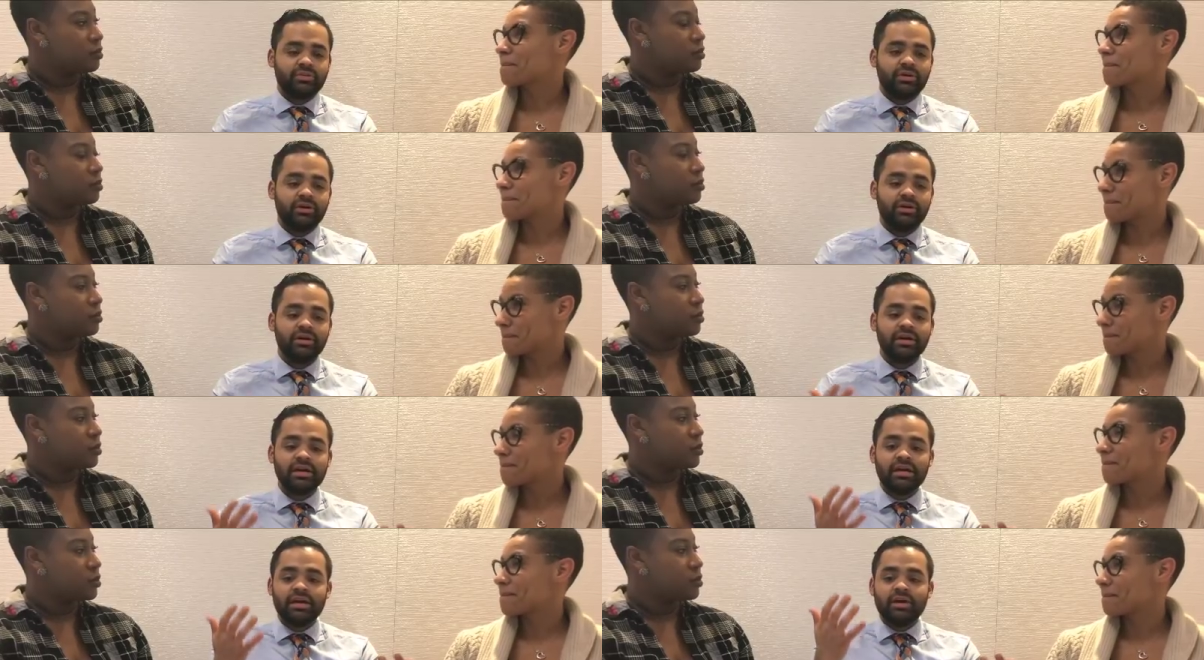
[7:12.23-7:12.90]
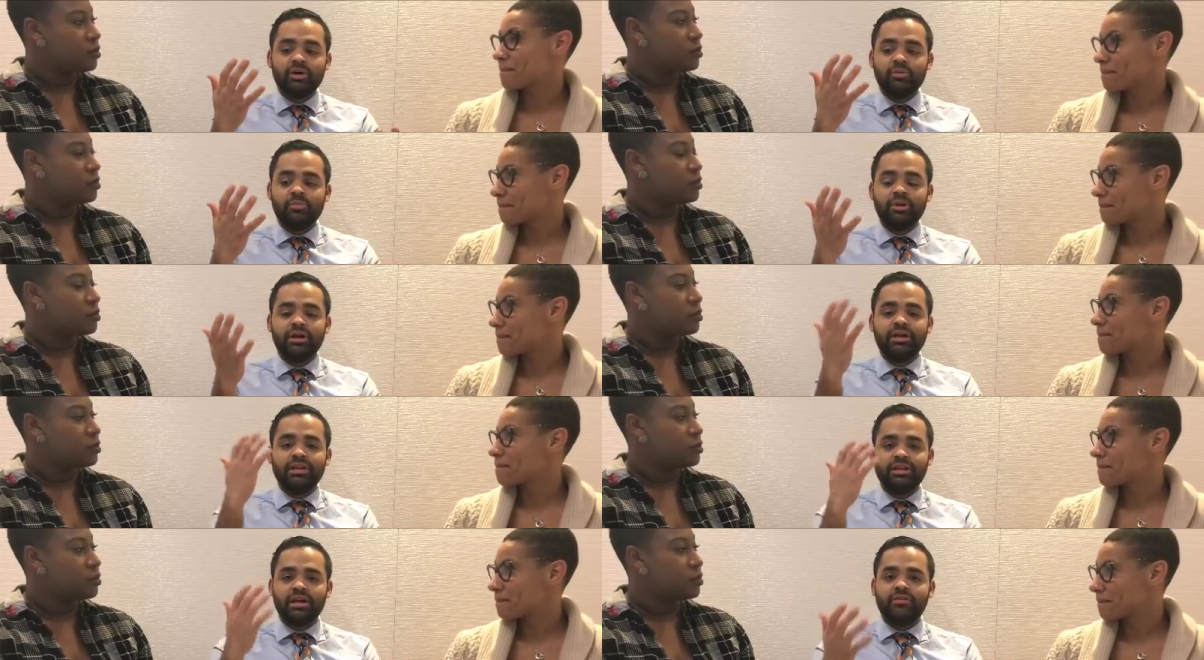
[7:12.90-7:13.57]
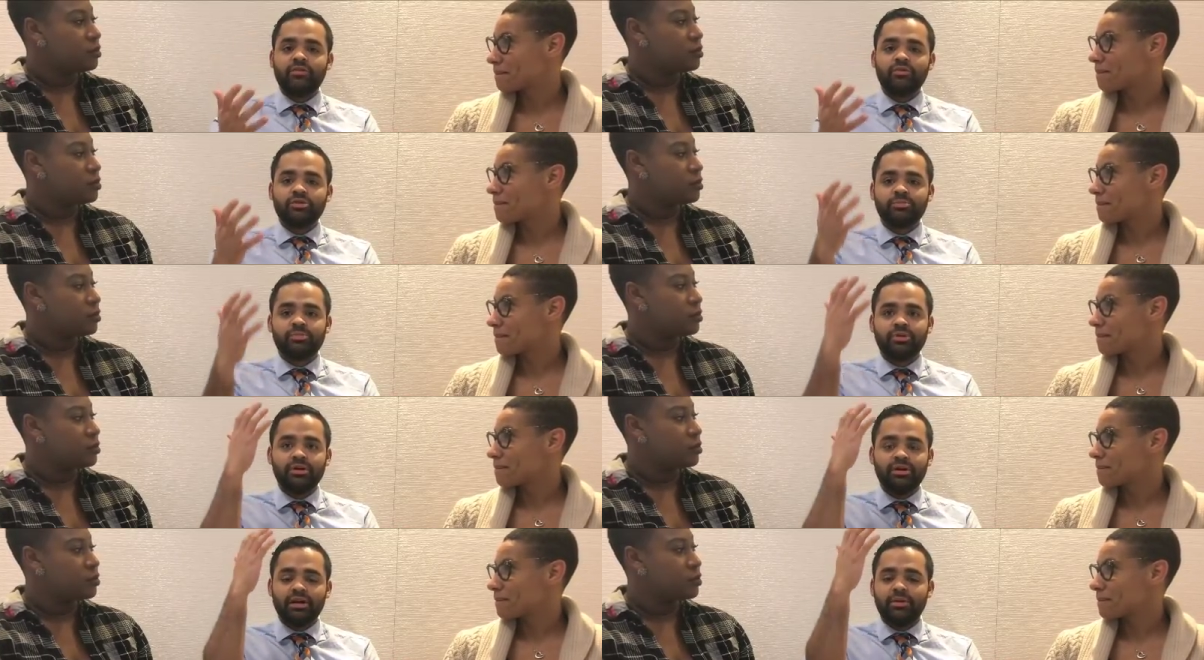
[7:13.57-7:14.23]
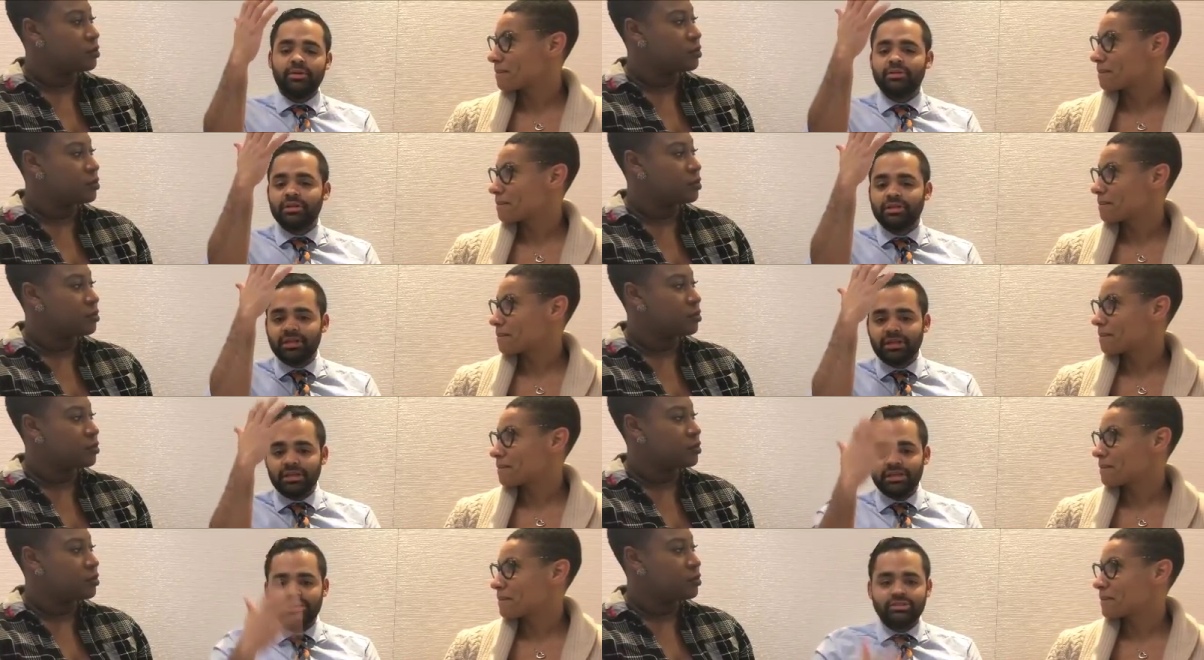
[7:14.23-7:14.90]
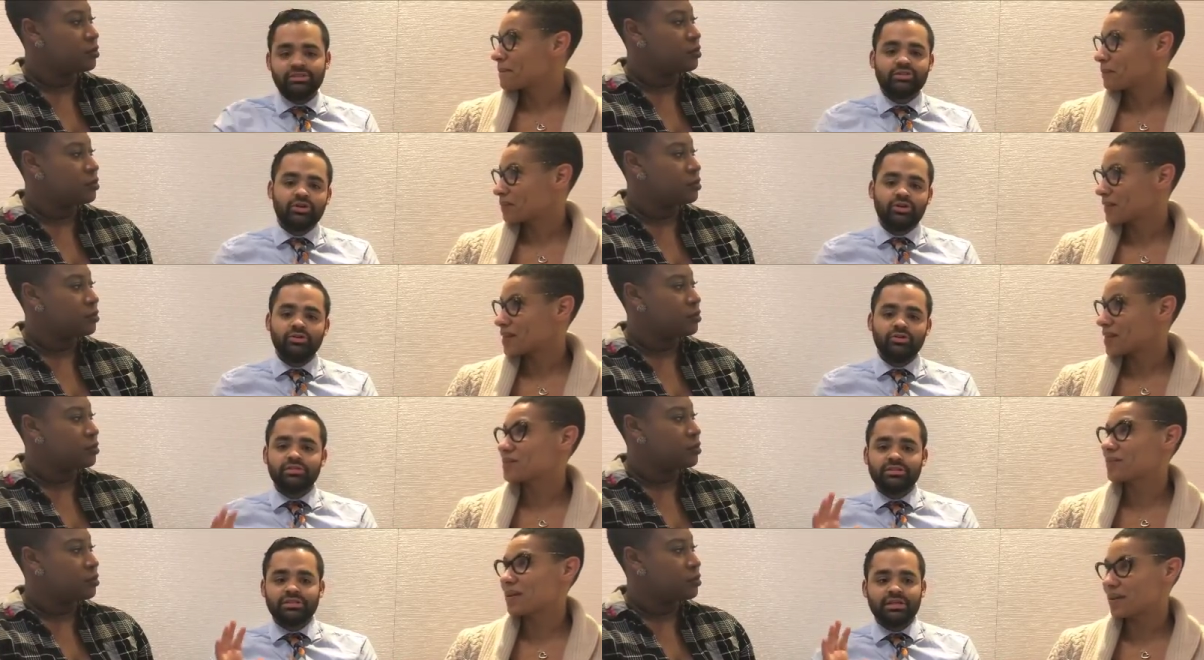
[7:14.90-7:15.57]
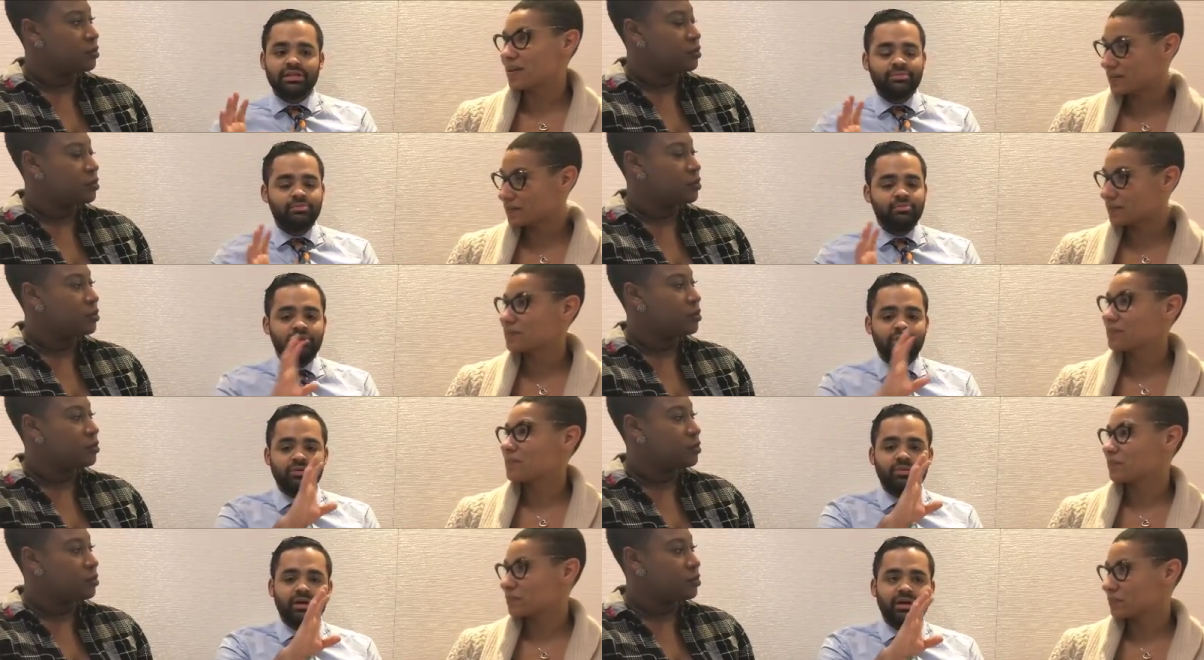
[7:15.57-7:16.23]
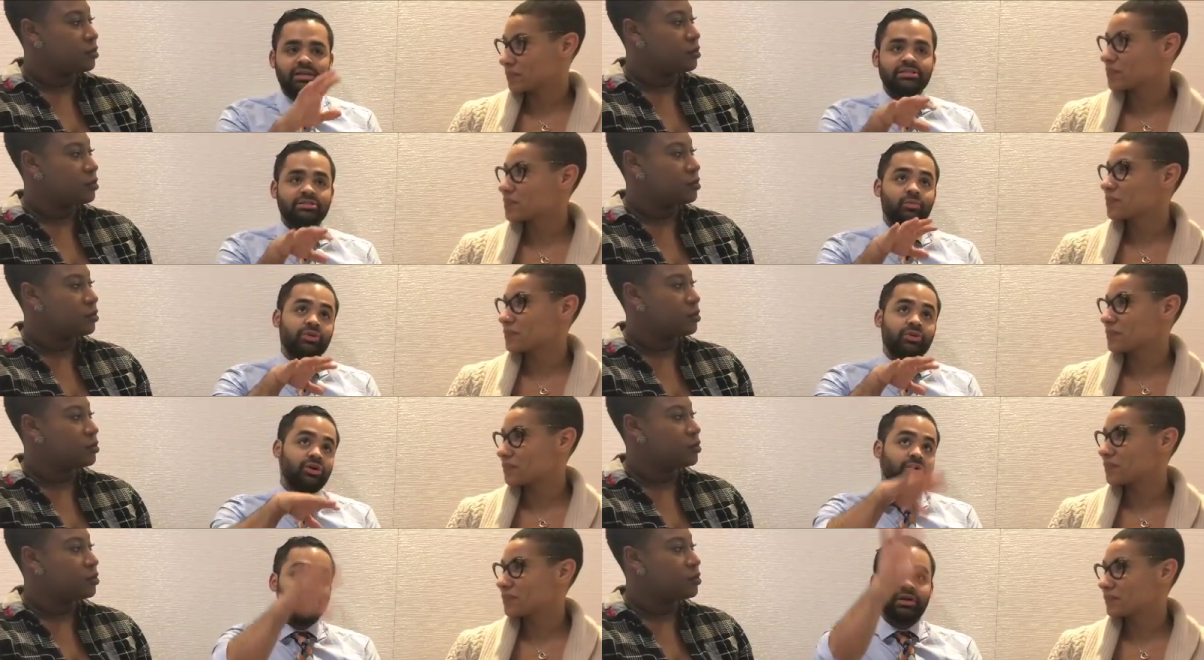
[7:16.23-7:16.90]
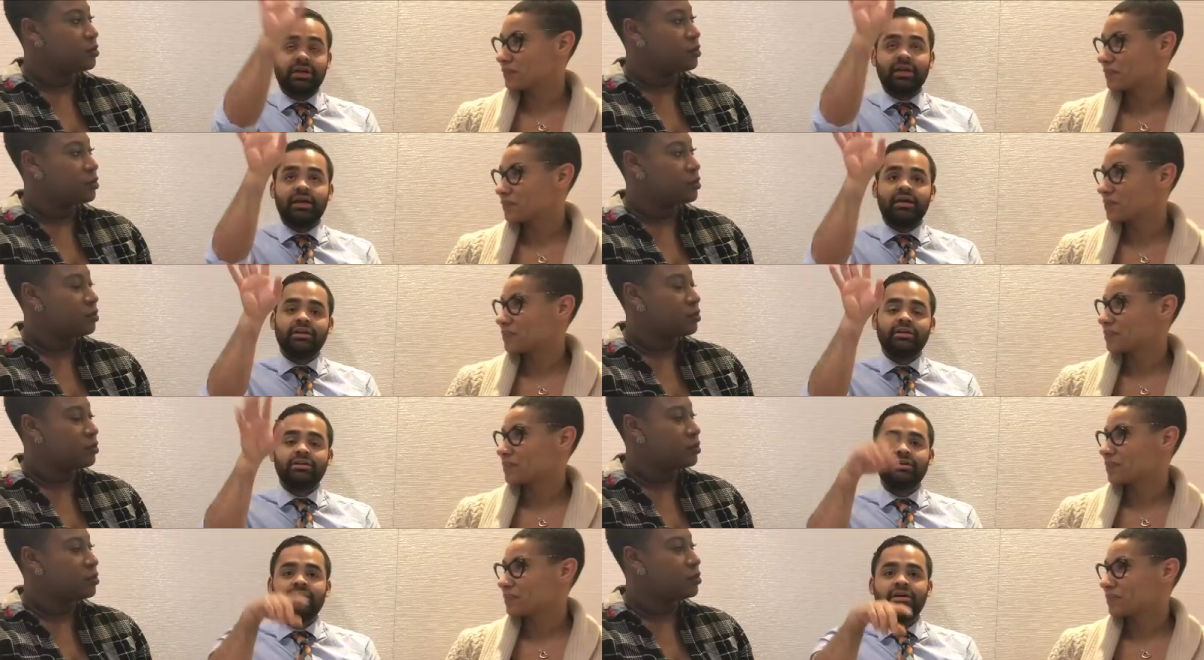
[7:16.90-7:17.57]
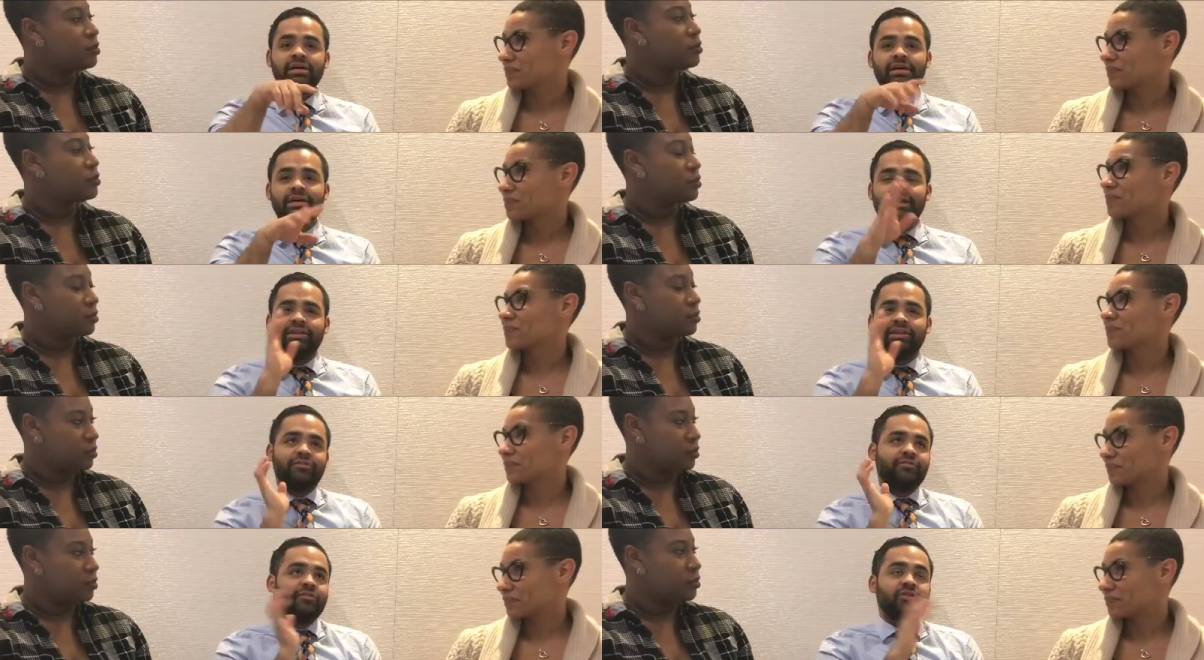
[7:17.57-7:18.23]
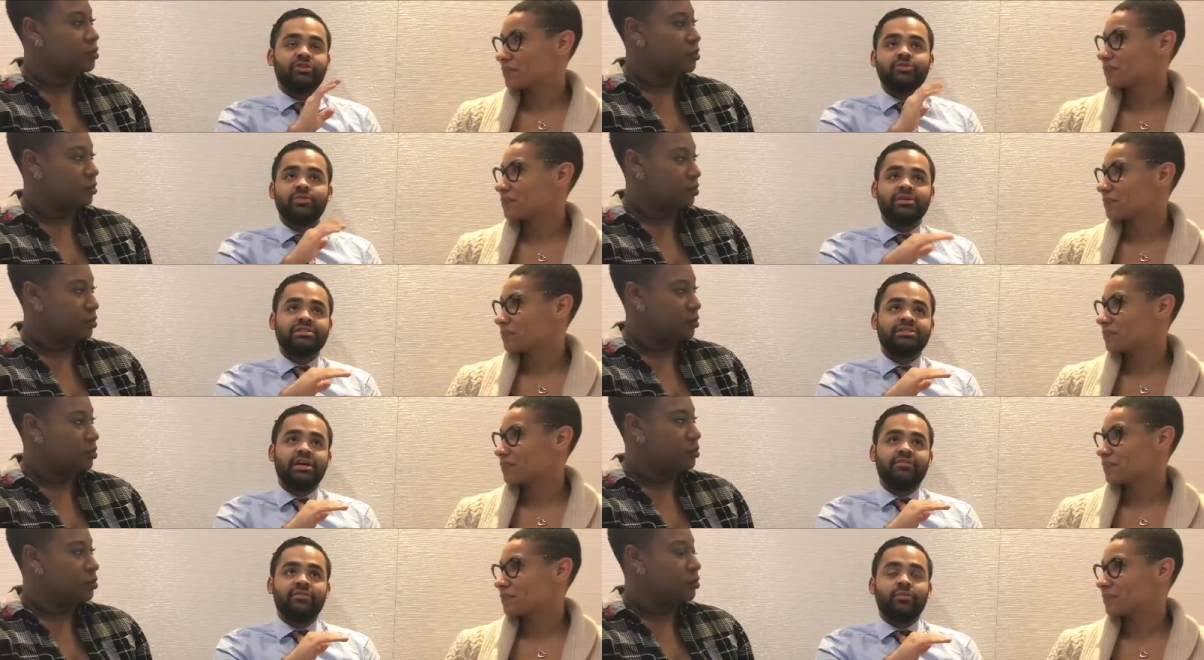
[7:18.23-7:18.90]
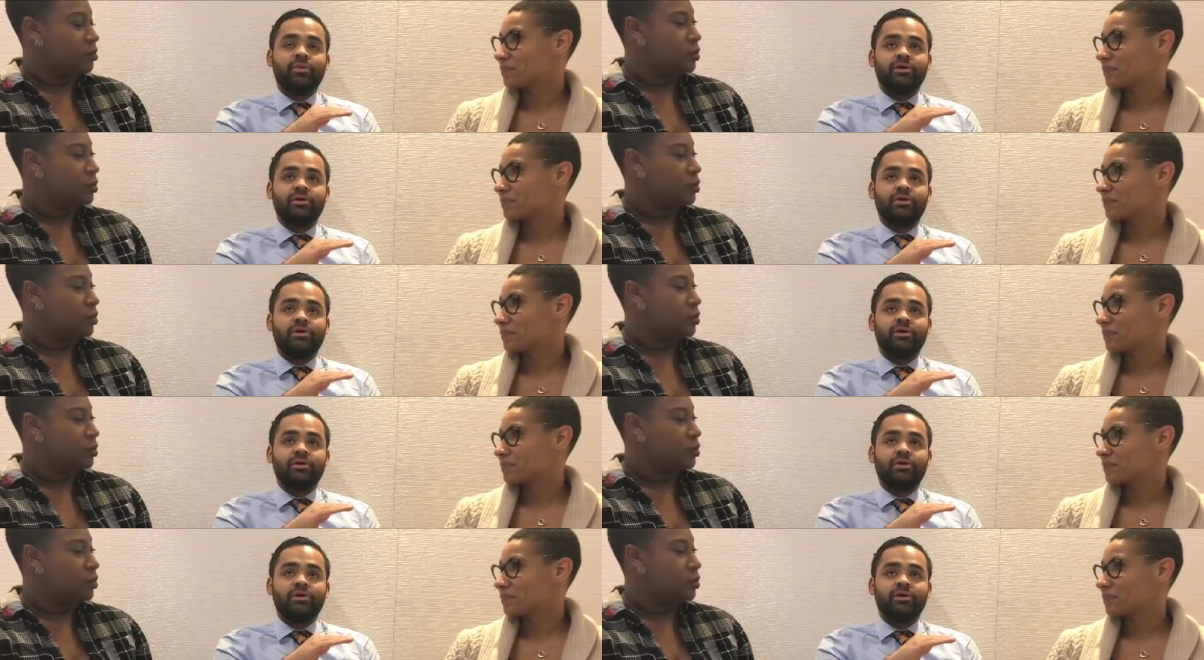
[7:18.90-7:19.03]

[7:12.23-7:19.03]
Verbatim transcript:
Speaker 1: as well. Mm-hmm. But Endeavor was predominantly East Coast, right. Midwest. Mm-hmm. We go to Canada, and the furthest west I ever